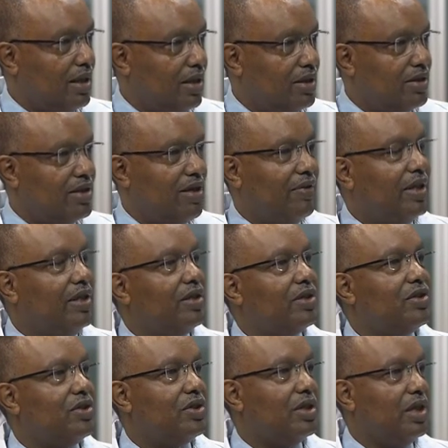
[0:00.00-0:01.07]
7
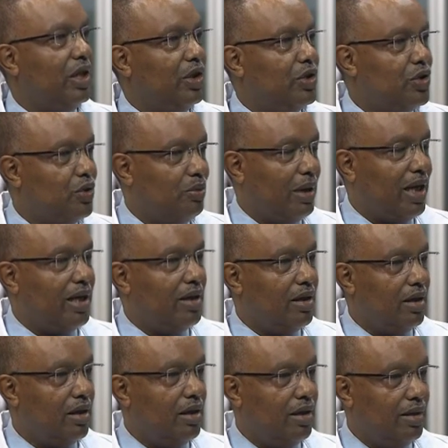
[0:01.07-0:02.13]
years into my
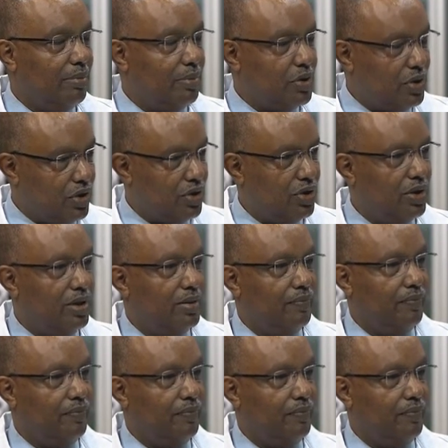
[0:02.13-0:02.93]
position,